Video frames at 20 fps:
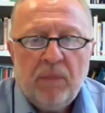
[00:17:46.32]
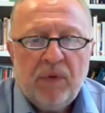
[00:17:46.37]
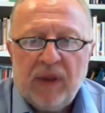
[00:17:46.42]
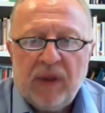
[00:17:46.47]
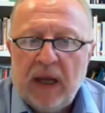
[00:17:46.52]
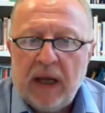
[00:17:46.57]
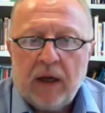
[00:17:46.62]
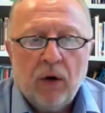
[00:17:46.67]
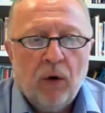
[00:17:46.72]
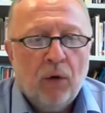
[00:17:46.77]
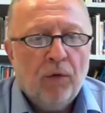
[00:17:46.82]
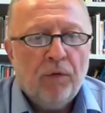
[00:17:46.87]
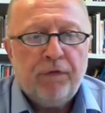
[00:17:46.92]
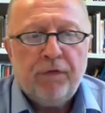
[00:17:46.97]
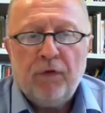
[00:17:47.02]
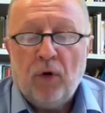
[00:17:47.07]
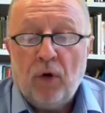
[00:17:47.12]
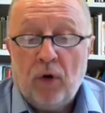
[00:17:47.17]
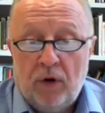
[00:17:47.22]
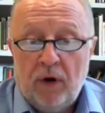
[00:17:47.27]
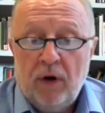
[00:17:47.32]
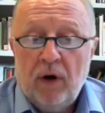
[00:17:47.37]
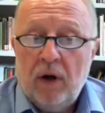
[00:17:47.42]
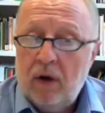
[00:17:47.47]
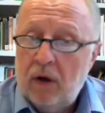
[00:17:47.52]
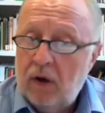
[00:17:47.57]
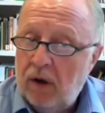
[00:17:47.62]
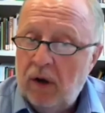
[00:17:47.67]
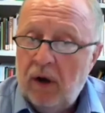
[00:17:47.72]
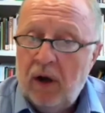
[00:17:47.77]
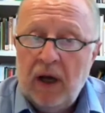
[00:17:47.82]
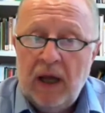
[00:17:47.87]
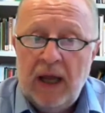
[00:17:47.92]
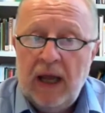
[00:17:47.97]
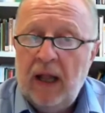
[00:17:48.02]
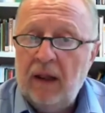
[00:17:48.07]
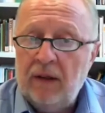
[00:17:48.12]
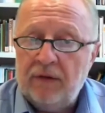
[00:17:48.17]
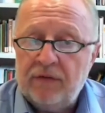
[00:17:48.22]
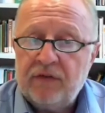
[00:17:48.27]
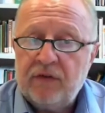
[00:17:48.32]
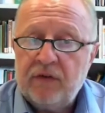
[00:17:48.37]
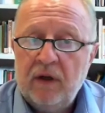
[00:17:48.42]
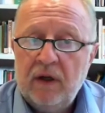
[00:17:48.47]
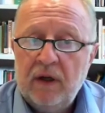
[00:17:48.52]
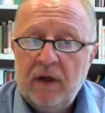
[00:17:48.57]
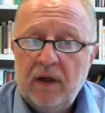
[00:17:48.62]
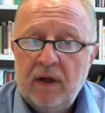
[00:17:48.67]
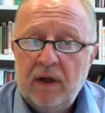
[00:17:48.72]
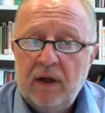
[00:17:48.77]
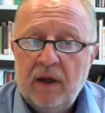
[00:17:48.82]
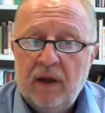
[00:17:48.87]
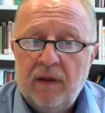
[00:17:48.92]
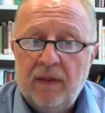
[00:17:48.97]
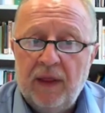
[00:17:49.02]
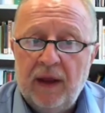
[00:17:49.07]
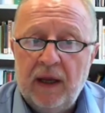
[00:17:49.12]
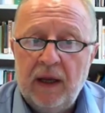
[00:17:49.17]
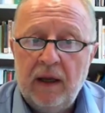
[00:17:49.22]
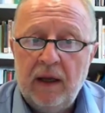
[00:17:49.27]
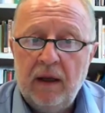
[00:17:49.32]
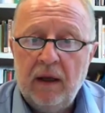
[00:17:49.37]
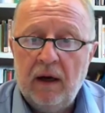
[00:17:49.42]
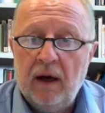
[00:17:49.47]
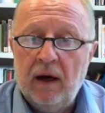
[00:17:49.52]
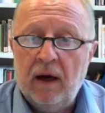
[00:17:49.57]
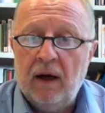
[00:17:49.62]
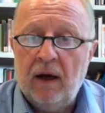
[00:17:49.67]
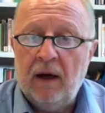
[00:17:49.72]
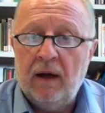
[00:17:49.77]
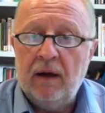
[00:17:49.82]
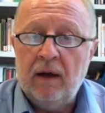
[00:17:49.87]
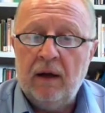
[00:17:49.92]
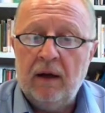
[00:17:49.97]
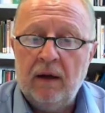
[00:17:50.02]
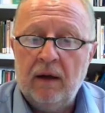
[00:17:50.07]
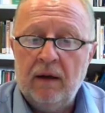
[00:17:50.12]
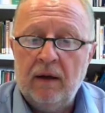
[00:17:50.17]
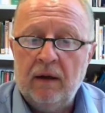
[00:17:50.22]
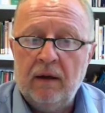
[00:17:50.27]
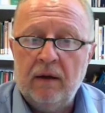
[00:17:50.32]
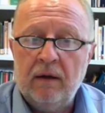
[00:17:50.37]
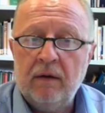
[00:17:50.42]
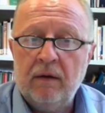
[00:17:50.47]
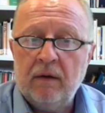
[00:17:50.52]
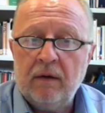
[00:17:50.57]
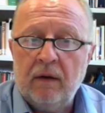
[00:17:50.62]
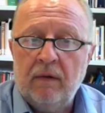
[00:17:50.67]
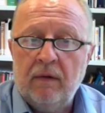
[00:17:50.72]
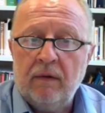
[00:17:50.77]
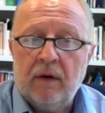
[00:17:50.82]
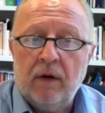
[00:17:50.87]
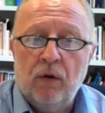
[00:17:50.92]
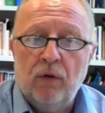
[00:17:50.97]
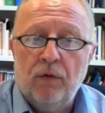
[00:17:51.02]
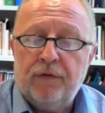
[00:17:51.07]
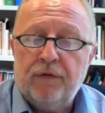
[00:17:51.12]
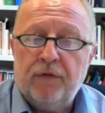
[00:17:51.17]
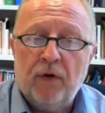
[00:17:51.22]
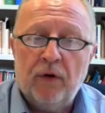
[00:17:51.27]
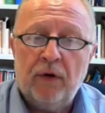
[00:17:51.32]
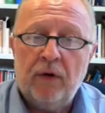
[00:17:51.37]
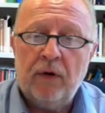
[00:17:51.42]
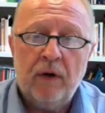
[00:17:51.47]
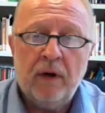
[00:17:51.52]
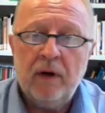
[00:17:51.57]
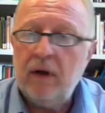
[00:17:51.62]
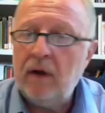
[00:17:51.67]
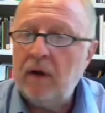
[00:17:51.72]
they go for her health. They go for